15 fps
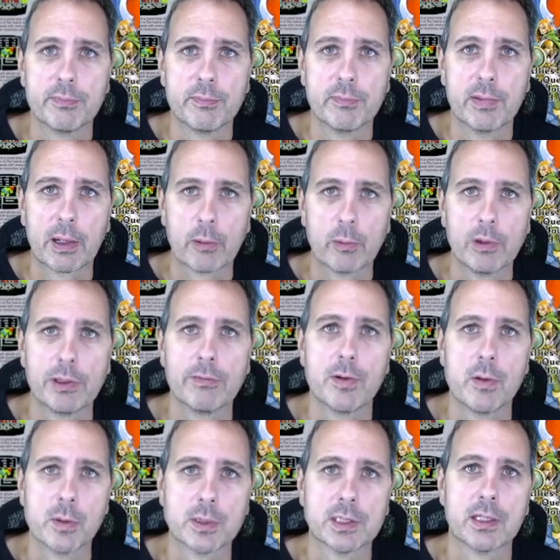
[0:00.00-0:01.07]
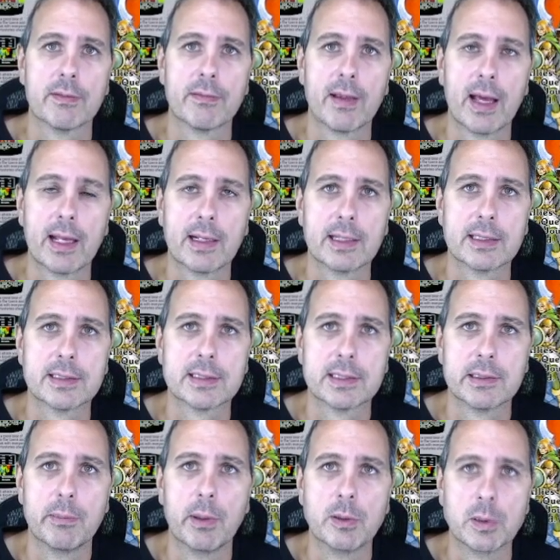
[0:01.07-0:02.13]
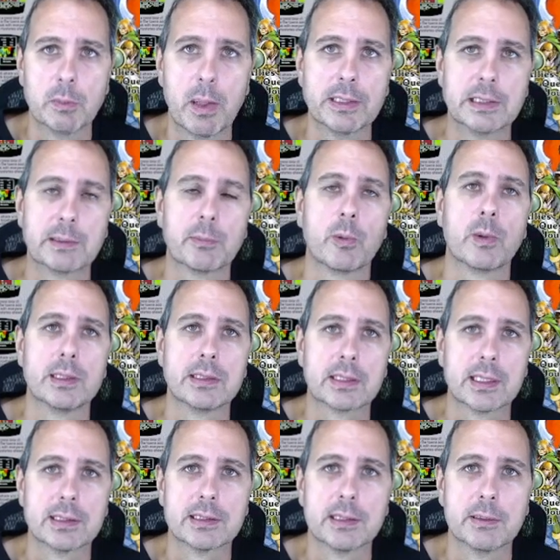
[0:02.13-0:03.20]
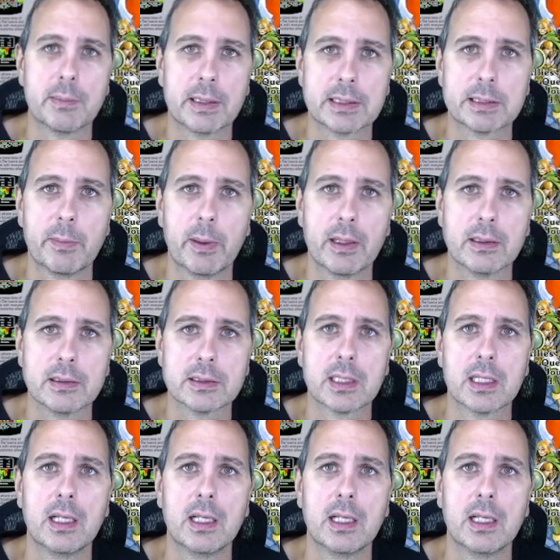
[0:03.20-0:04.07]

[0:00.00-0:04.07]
like really focused on that, gets the most magic points, gets the best spells.